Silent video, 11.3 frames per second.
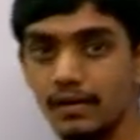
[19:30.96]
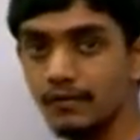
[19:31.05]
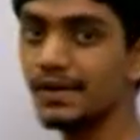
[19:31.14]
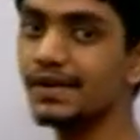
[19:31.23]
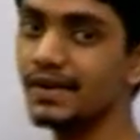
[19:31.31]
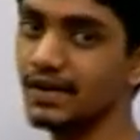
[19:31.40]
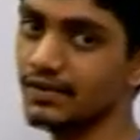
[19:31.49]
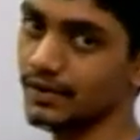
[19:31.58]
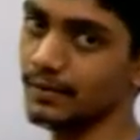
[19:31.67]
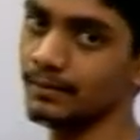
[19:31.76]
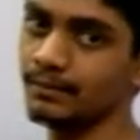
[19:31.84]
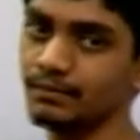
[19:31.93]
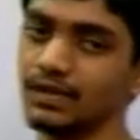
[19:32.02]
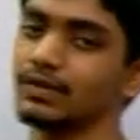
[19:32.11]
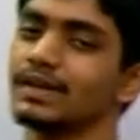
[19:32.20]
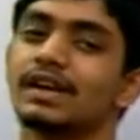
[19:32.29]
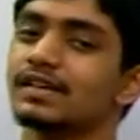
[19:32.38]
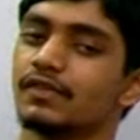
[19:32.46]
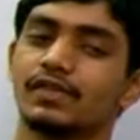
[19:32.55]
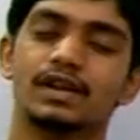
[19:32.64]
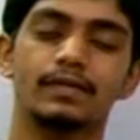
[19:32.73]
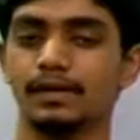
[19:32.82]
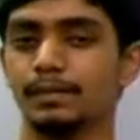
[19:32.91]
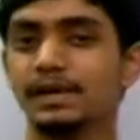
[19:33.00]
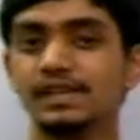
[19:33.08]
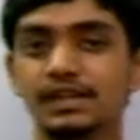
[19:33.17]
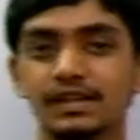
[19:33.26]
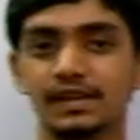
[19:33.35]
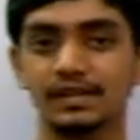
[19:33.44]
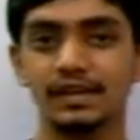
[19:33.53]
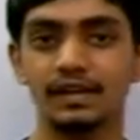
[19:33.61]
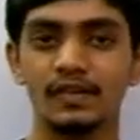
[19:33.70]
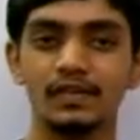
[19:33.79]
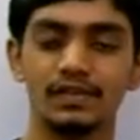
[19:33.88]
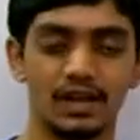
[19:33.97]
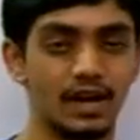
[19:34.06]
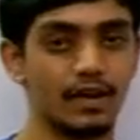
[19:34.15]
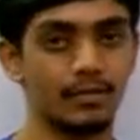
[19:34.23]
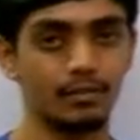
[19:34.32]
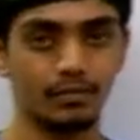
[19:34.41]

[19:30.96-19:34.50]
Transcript: filtration. Now that is a very, very basic technique. There are